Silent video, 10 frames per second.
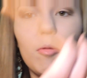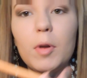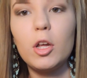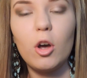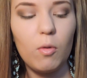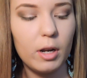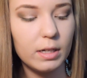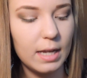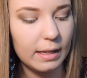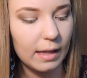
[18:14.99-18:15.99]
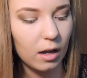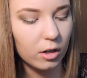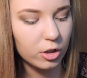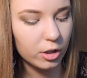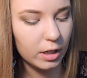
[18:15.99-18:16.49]
I'm going to go in and take that
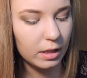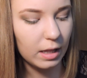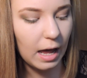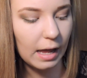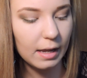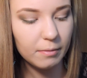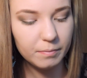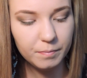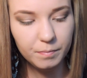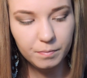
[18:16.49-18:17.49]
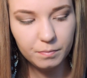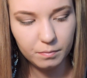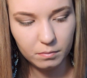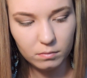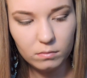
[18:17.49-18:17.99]
underneath the eye,
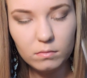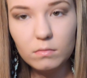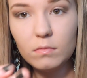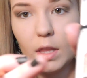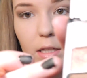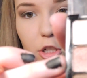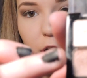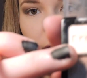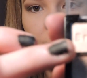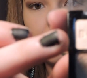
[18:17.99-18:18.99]
this shade